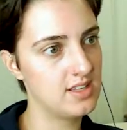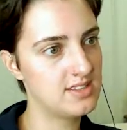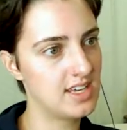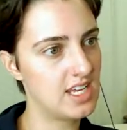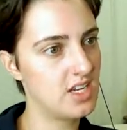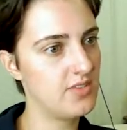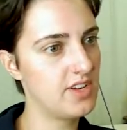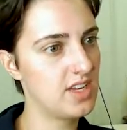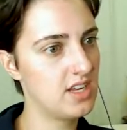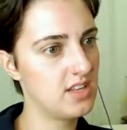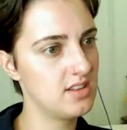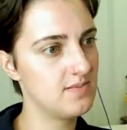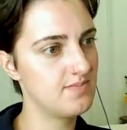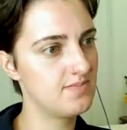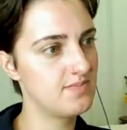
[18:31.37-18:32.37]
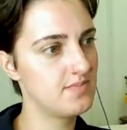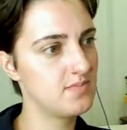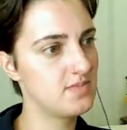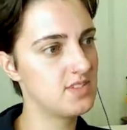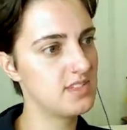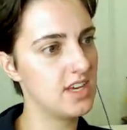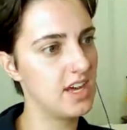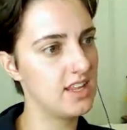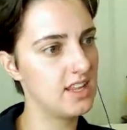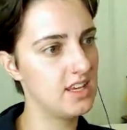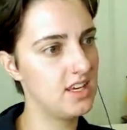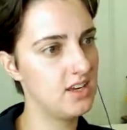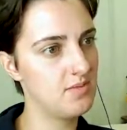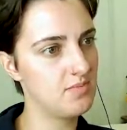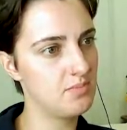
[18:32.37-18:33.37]
kind of like a
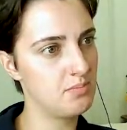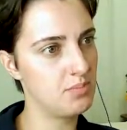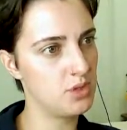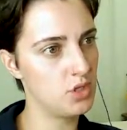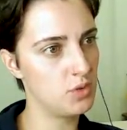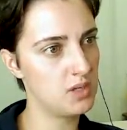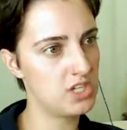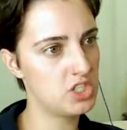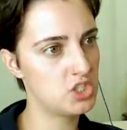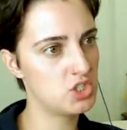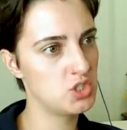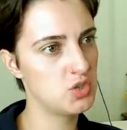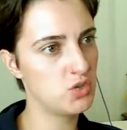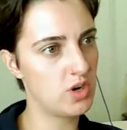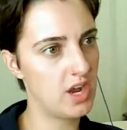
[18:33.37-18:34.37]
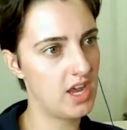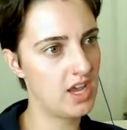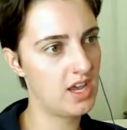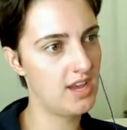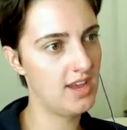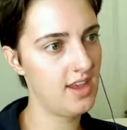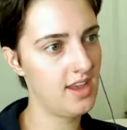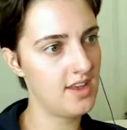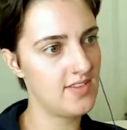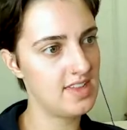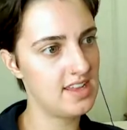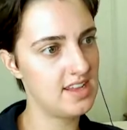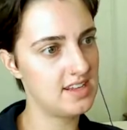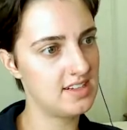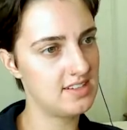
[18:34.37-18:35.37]
slightly bluish gray, and
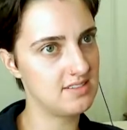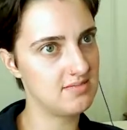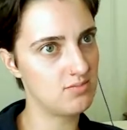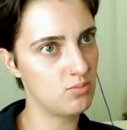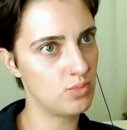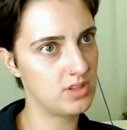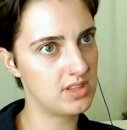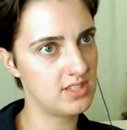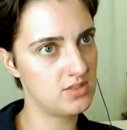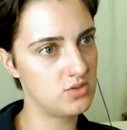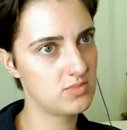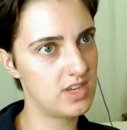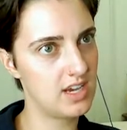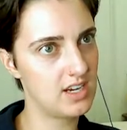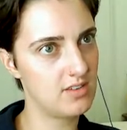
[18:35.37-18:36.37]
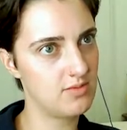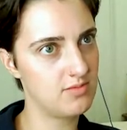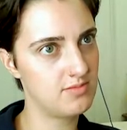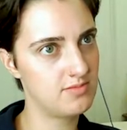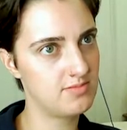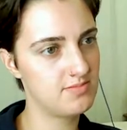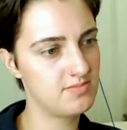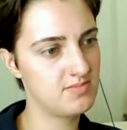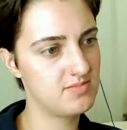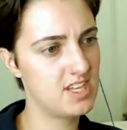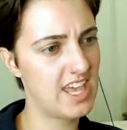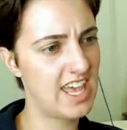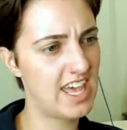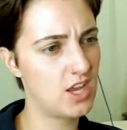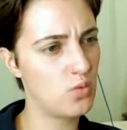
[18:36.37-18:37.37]
then with this kind of
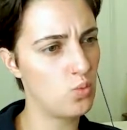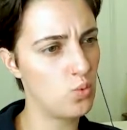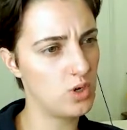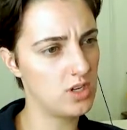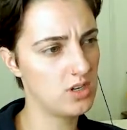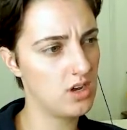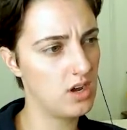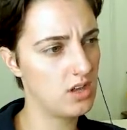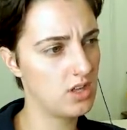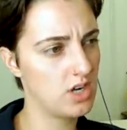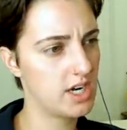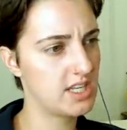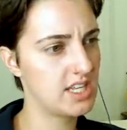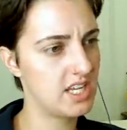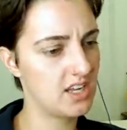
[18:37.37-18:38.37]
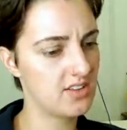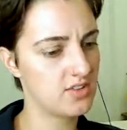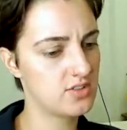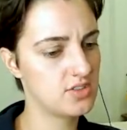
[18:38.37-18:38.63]
tan wood color, I think it looks